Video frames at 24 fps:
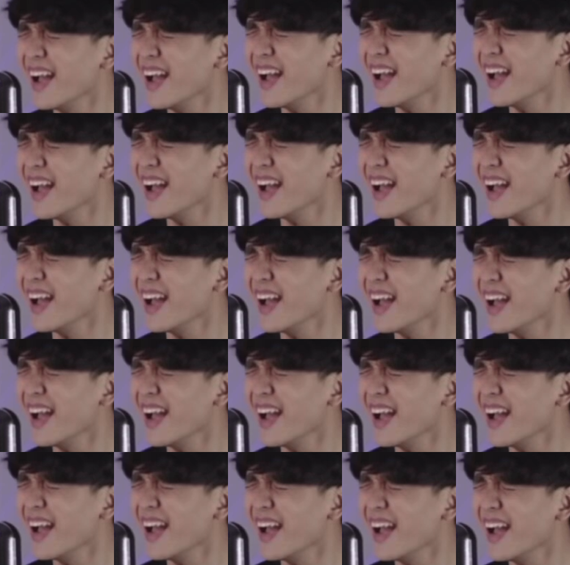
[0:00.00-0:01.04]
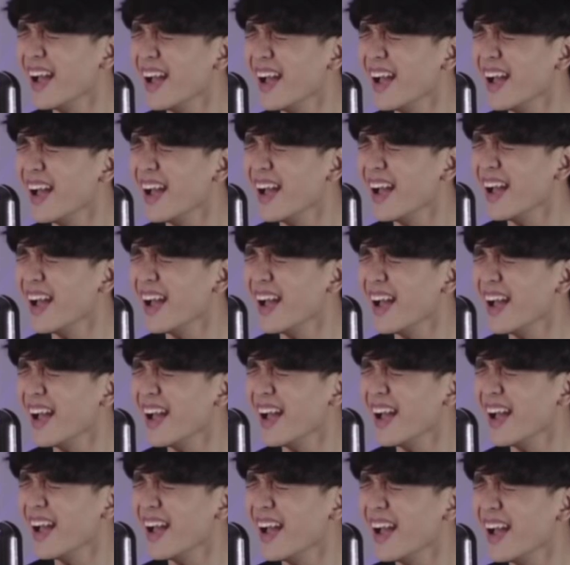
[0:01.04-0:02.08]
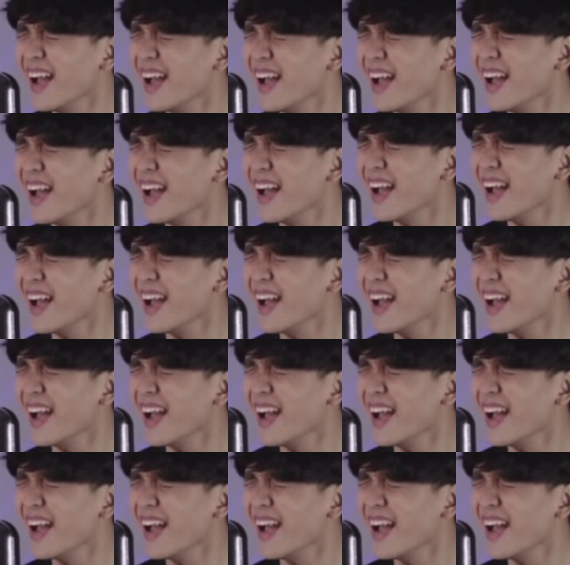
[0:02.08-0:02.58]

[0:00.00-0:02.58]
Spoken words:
This person isn't speaking.